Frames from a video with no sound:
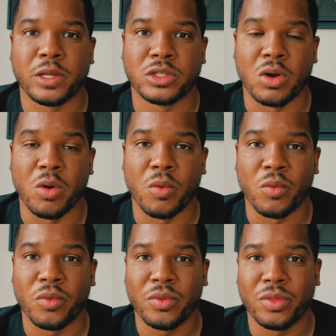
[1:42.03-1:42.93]

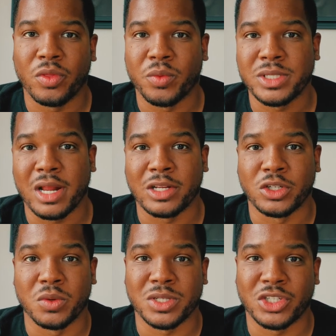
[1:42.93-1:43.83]
So the reason I
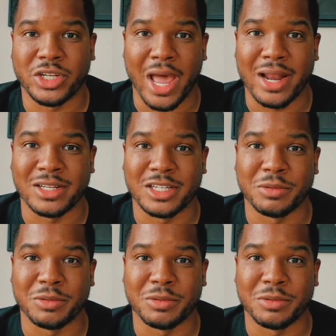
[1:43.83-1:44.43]
chose this challenge